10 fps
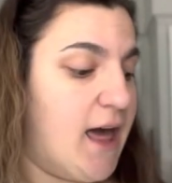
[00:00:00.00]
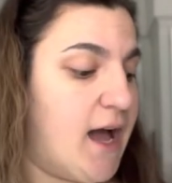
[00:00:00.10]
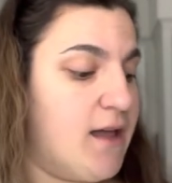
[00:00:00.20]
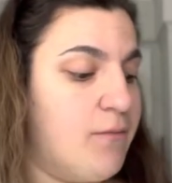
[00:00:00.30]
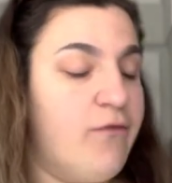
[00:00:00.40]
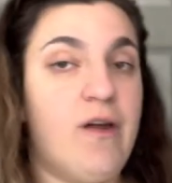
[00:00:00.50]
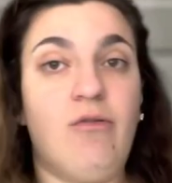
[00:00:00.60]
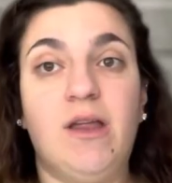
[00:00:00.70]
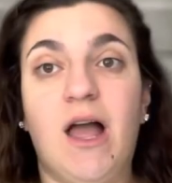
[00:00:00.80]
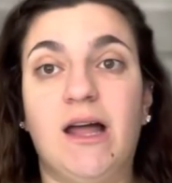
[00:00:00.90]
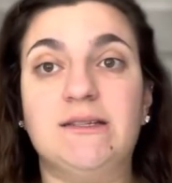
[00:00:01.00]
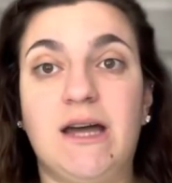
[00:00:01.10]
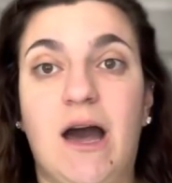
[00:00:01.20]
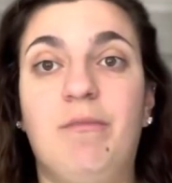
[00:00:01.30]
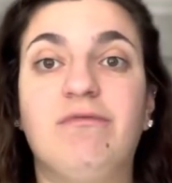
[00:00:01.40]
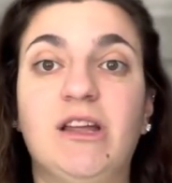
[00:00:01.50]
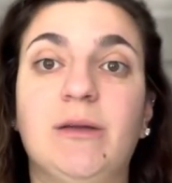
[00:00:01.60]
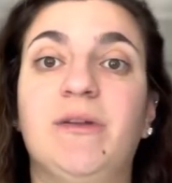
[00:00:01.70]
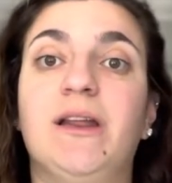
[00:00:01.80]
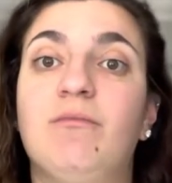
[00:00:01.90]
I am very on top of
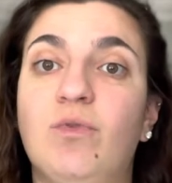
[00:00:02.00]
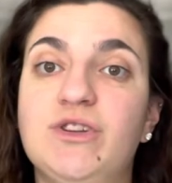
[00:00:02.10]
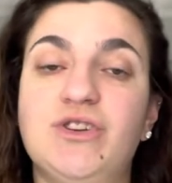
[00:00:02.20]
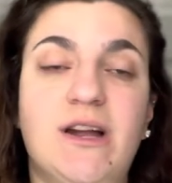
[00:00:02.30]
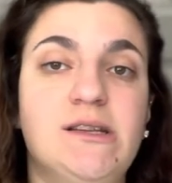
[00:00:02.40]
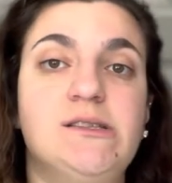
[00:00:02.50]
keeping it moisturized.